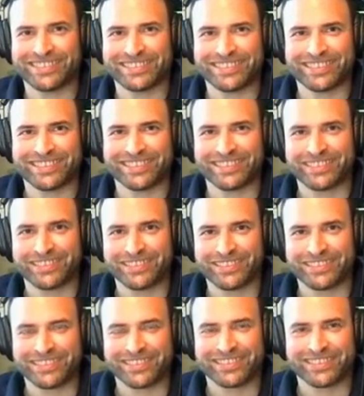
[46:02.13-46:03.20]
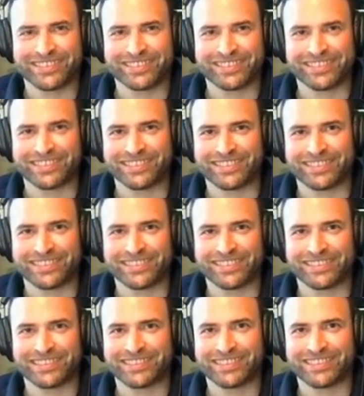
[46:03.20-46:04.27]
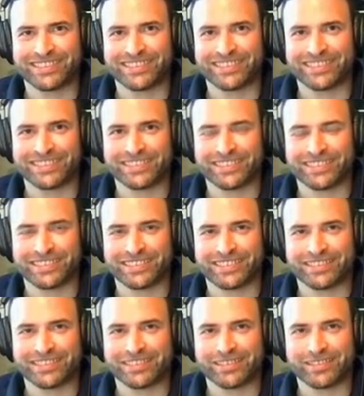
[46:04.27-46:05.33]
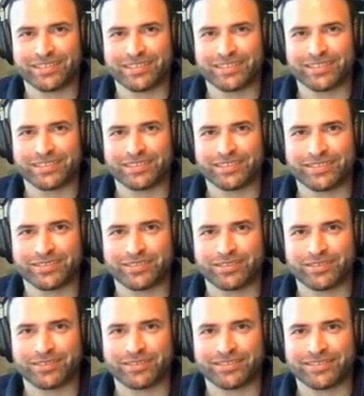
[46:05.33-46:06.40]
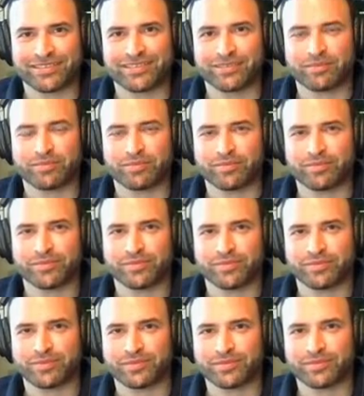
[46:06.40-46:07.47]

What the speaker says: No words are spoken by the person on screen.